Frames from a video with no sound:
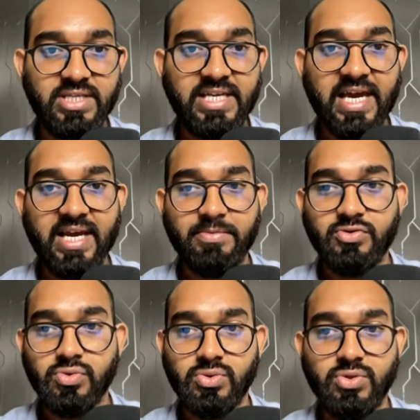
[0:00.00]
I have
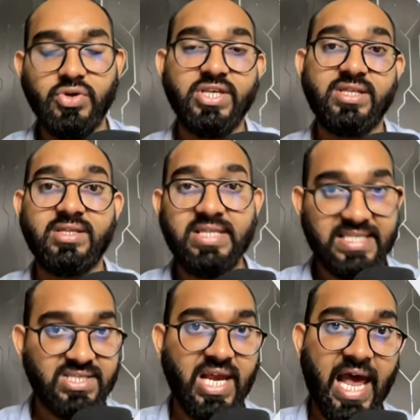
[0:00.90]
to do
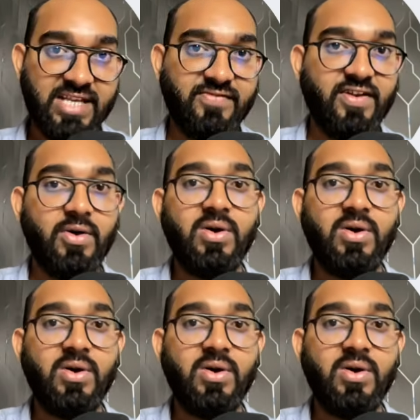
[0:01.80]
this as of now.